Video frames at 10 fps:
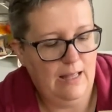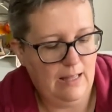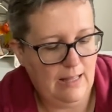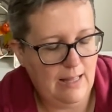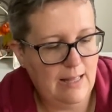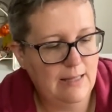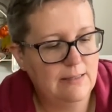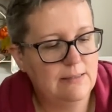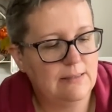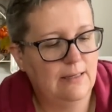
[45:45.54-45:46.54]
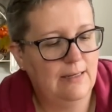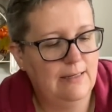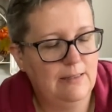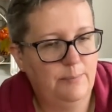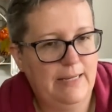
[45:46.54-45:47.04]
And a
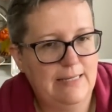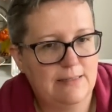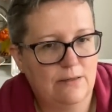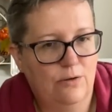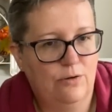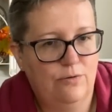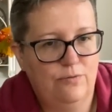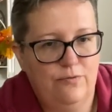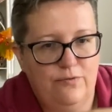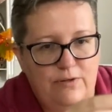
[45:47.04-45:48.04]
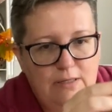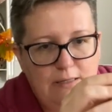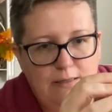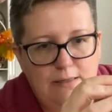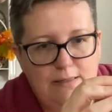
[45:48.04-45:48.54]
little piece of
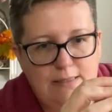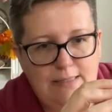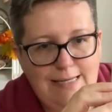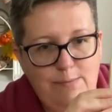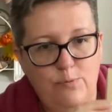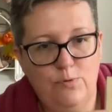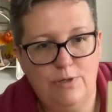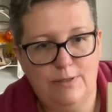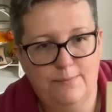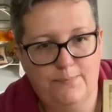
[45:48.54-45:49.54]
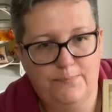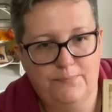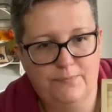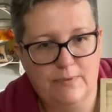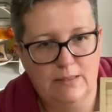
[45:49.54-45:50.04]
sticky board
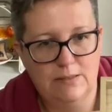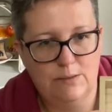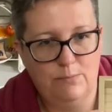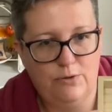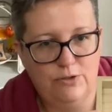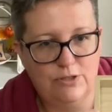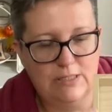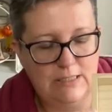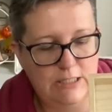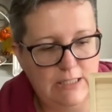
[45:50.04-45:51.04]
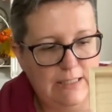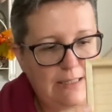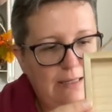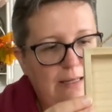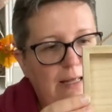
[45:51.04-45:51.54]
to mount our stitching,
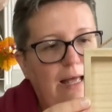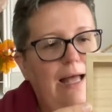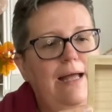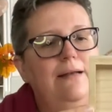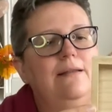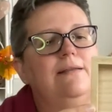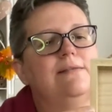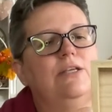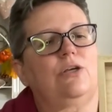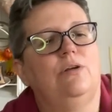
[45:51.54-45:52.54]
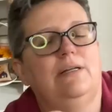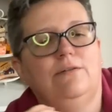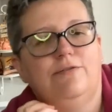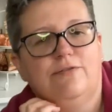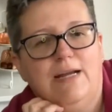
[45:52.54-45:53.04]
and this cute little
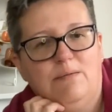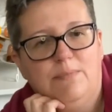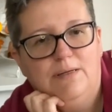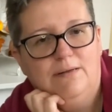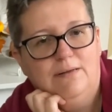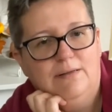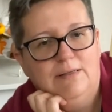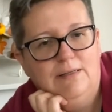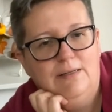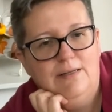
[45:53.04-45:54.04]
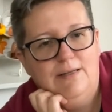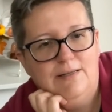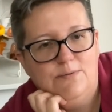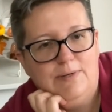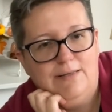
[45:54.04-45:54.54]
frame
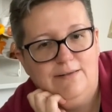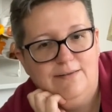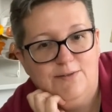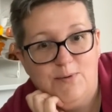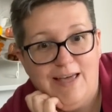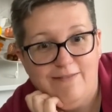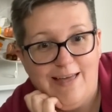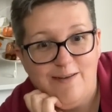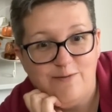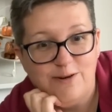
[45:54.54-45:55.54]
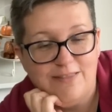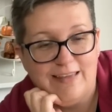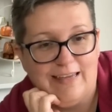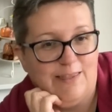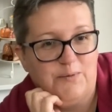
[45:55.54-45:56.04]
as well. So we have
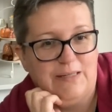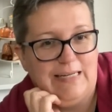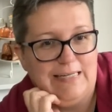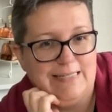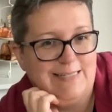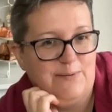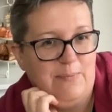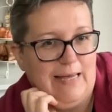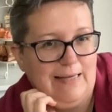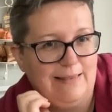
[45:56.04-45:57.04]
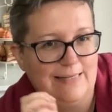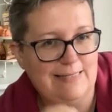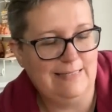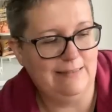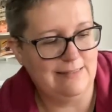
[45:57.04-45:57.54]
everything that we need to make this
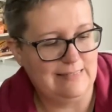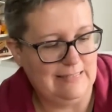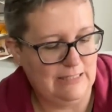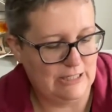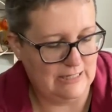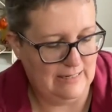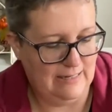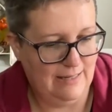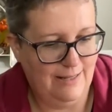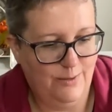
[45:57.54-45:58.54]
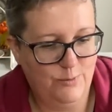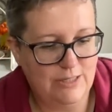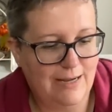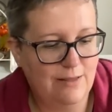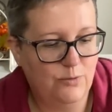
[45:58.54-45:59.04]
little stitch, which
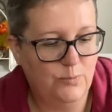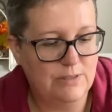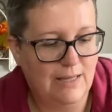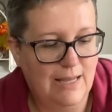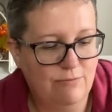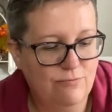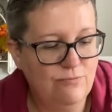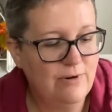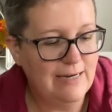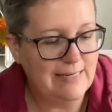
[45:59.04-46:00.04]
I thought was a really